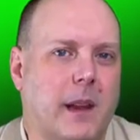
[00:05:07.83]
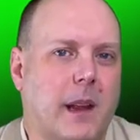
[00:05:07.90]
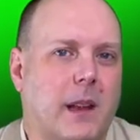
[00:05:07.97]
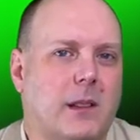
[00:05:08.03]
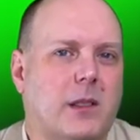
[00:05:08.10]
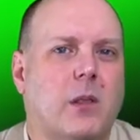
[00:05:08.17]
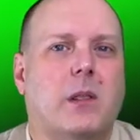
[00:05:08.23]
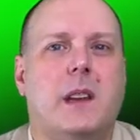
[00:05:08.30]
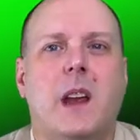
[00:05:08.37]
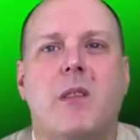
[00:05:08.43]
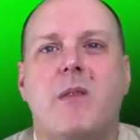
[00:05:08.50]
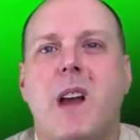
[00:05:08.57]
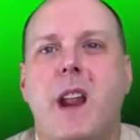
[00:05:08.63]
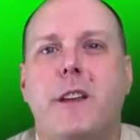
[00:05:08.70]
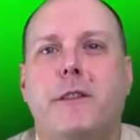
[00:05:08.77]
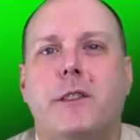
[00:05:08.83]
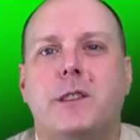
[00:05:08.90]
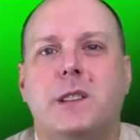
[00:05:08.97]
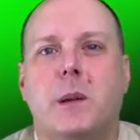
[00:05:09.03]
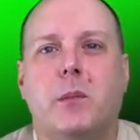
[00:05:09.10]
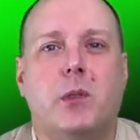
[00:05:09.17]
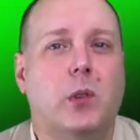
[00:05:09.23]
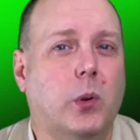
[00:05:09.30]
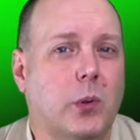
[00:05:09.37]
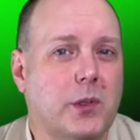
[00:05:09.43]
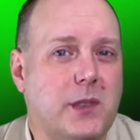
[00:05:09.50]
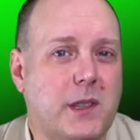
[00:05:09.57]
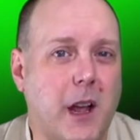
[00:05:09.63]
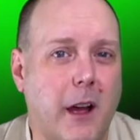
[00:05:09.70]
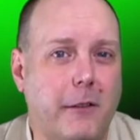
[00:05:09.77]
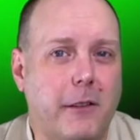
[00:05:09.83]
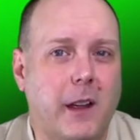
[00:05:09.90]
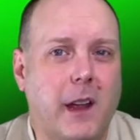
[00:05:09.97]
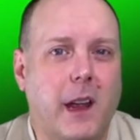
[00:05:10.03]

So get ready for some cool stuff.